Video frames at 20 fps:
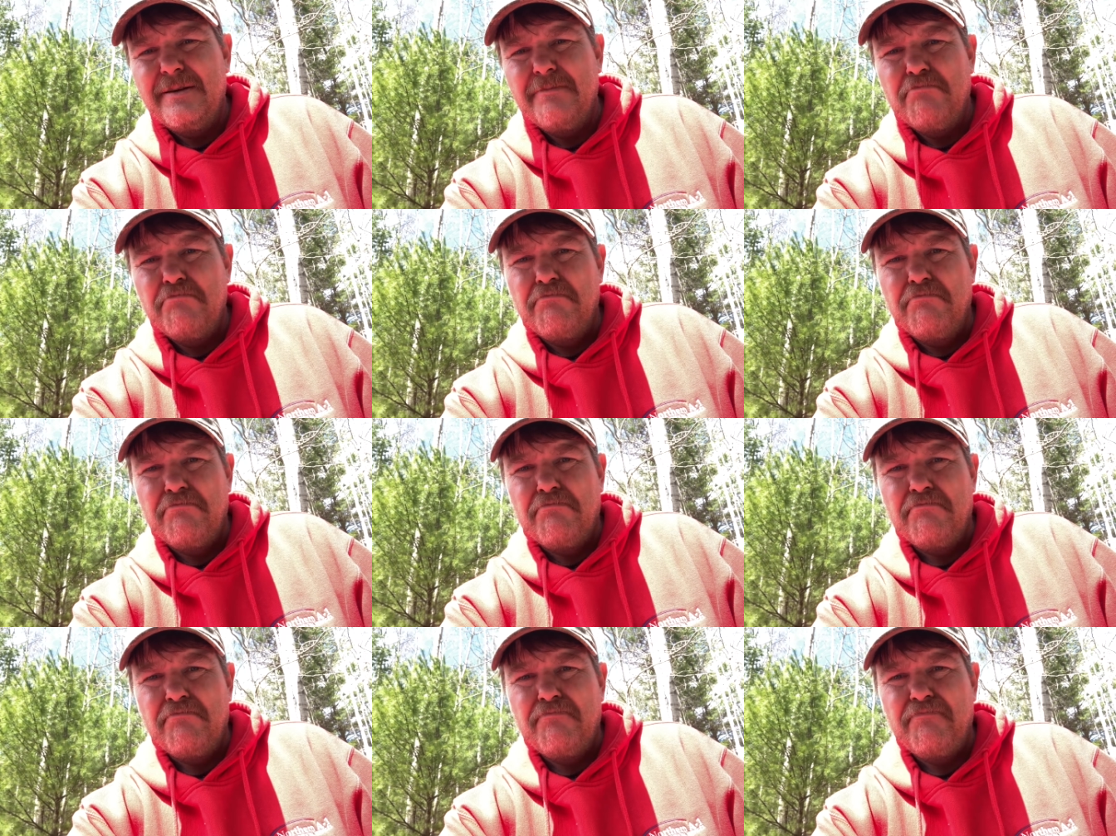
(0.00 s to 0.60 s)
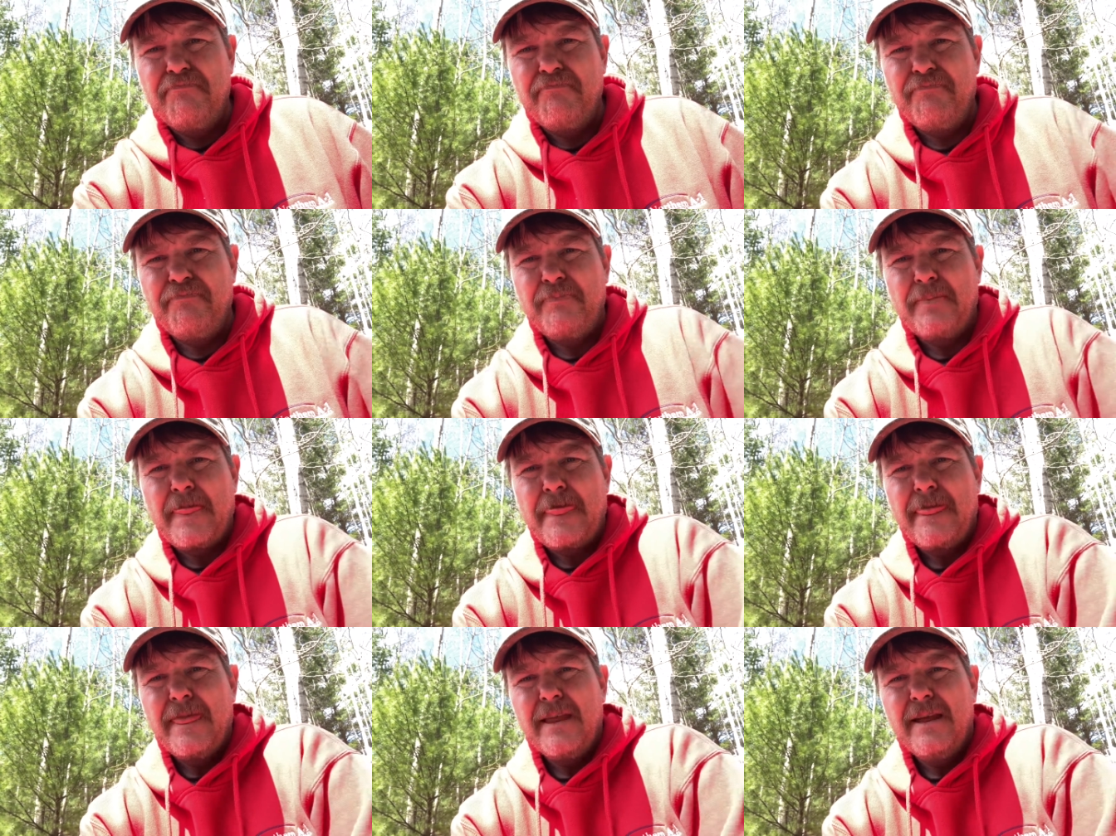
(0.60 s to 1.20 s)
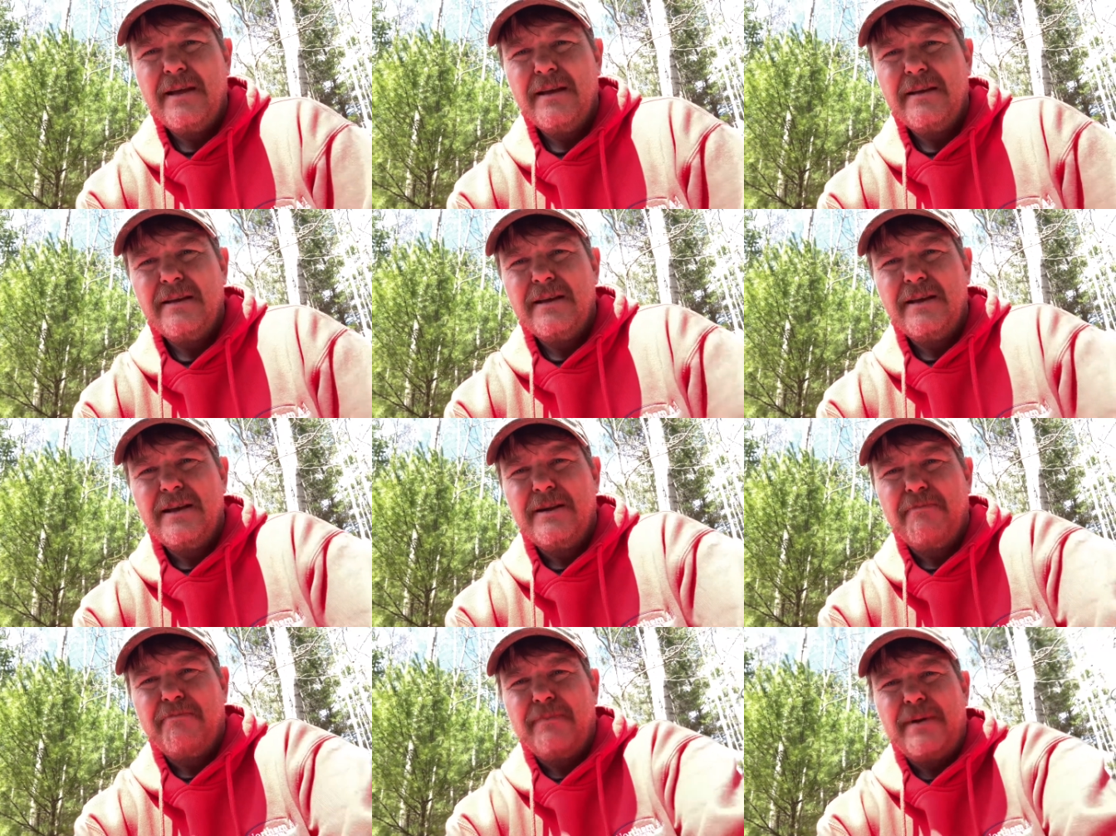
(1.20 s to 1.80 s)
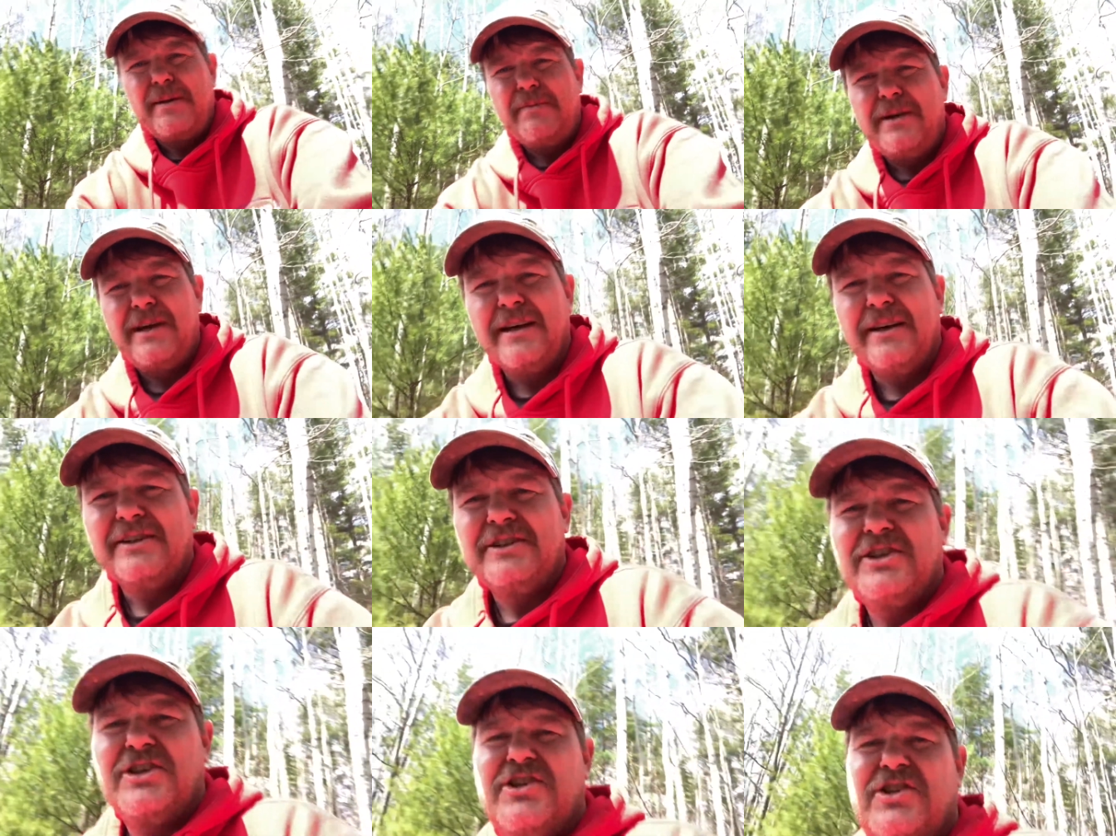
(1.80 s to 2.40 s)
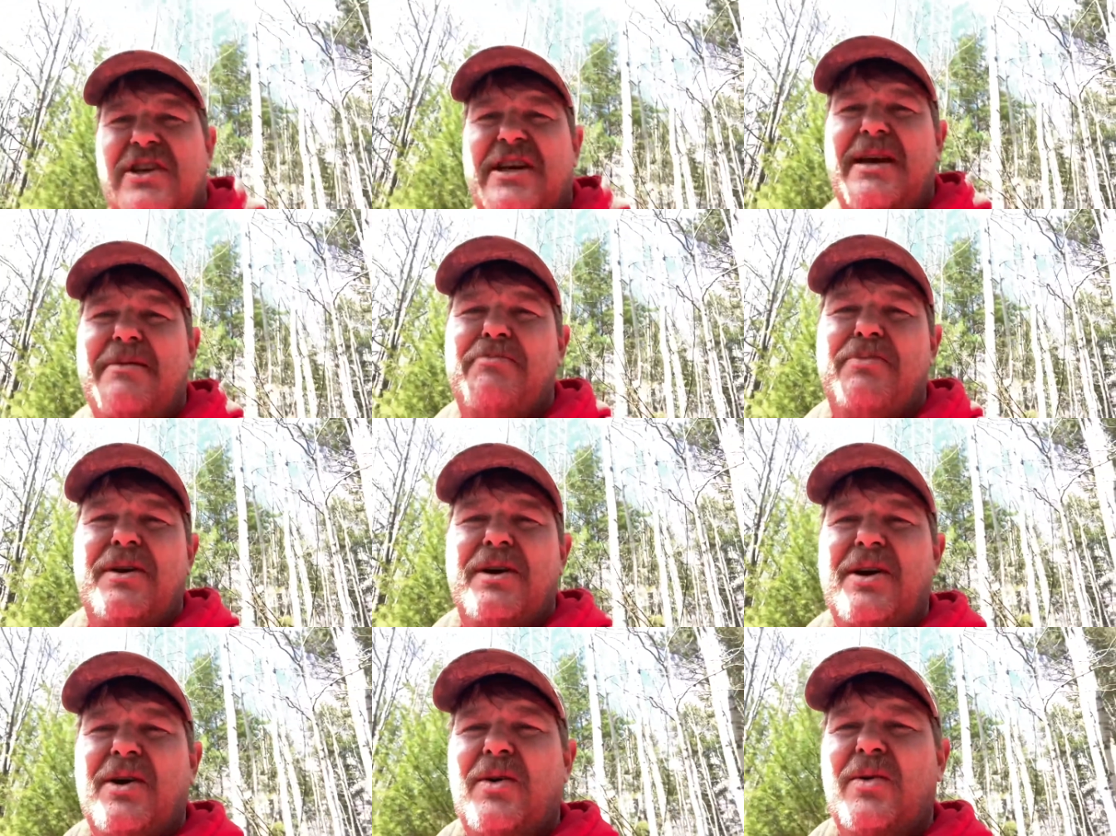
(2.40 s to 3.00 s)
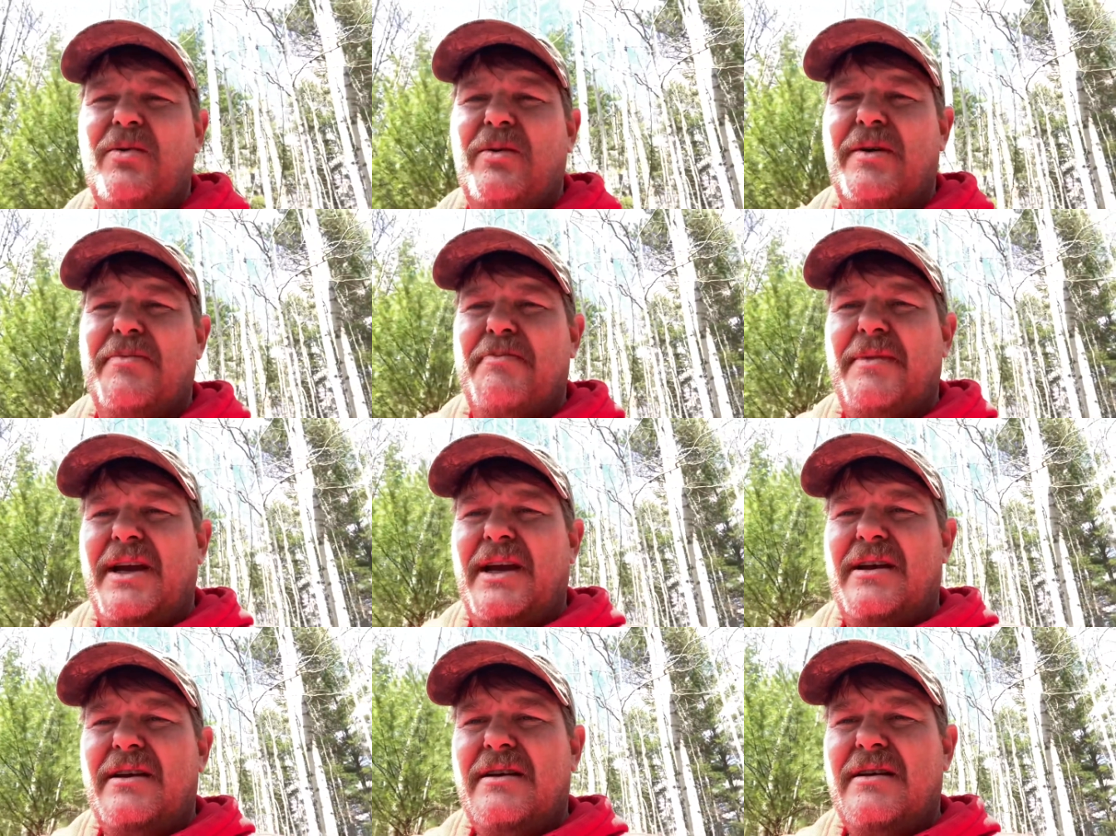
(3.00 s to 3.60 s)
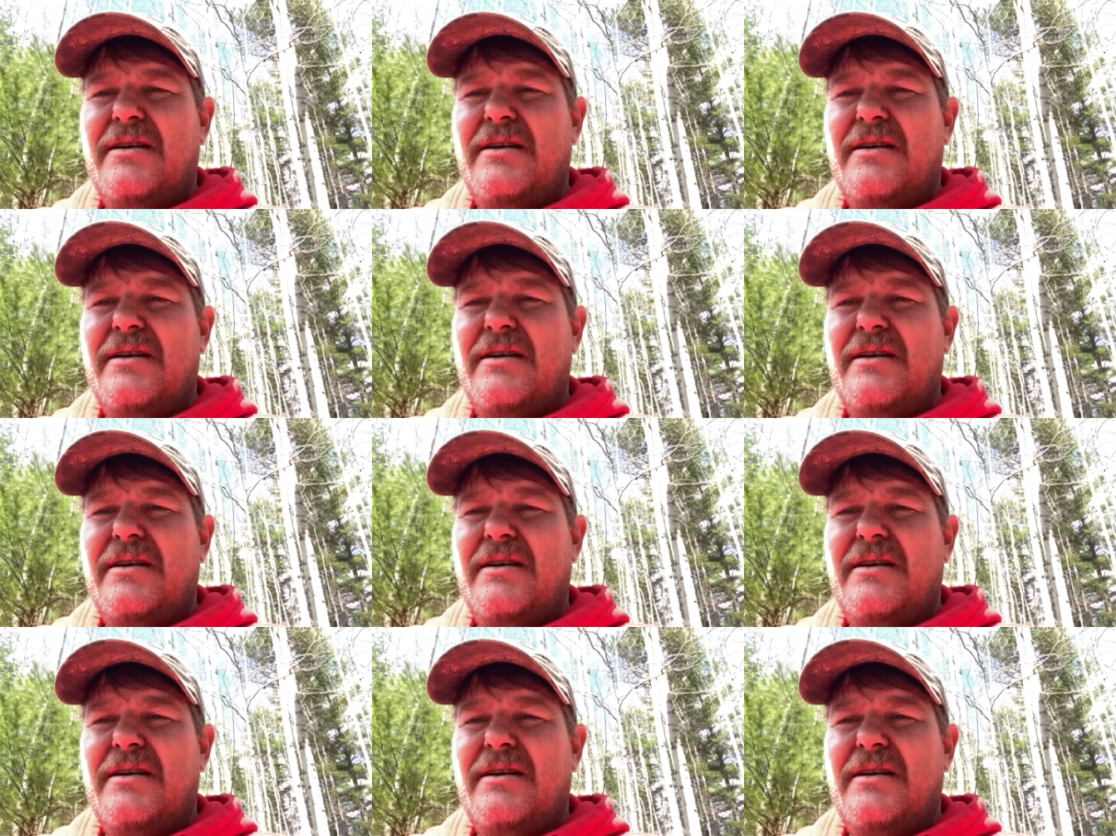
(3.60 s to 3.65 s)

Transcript: Hmm. Maybe I'll just keep it going with me.